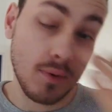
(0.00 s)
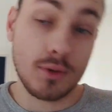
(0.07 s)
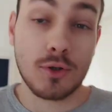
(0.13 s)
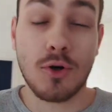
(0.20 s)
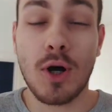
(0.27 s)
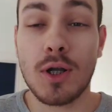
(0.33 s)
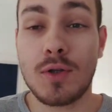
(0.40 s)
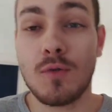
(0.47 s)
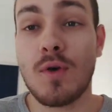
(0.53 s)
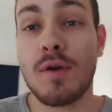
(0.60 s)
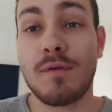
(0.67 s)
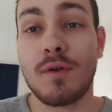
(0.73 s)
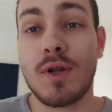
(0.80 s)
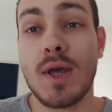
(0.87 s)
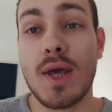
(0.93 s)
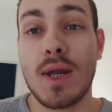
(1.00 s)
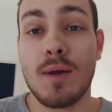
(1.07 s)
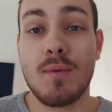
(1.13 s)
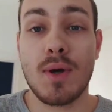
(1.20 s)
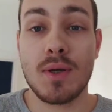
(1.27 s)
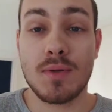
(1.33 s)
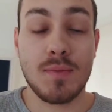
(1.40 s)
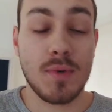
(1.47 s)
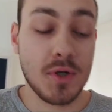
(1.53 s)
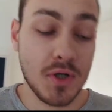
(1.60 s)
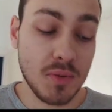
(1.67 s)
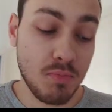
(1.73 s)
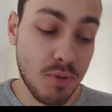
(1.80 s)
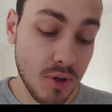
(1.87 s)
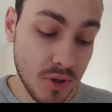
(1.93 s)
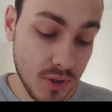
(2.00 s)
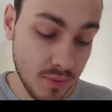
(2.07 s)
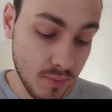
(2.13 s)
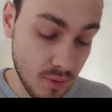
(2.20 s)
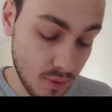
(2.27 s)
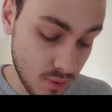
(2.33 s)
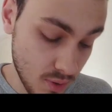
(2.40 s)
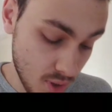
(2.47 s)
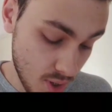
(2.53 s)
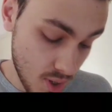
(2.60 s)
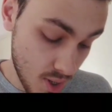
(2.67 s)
try to every day anyway, as much as possible.